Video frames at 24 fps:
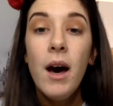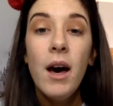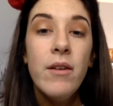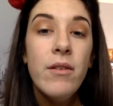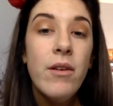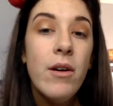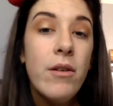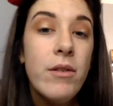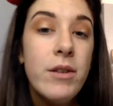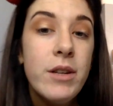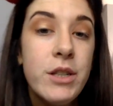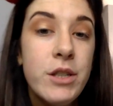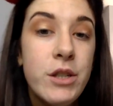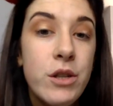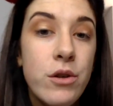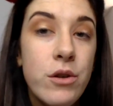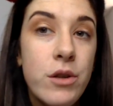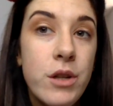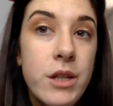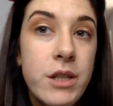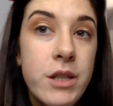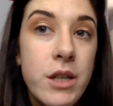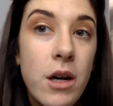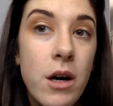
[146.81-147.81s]
I've already
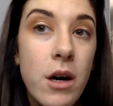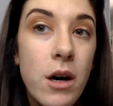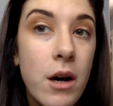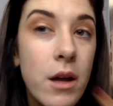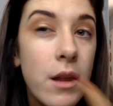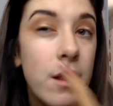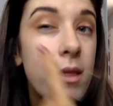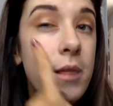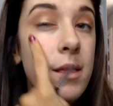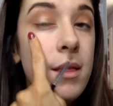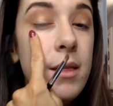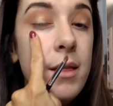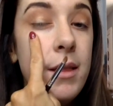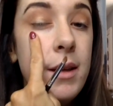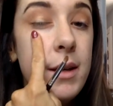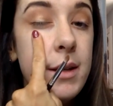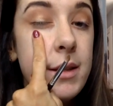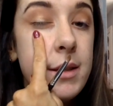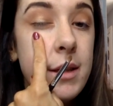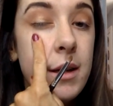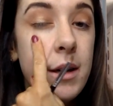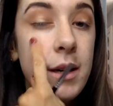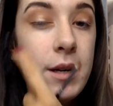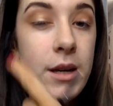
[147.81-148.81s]
done it on
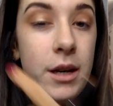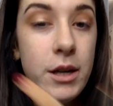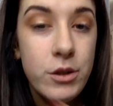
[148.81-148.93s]
this eye.